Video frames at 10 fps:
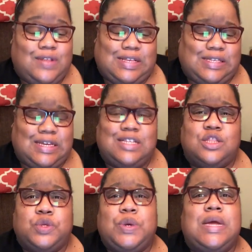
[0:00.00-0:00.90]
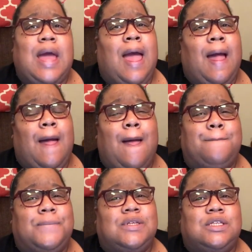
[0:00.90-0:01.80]
This is season three,
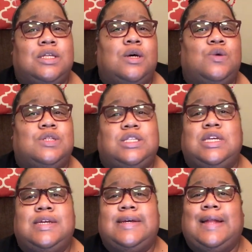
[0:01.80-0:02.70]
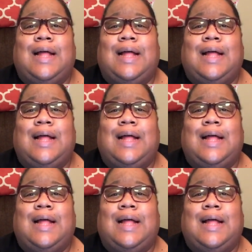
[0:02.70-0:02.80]
episode 10.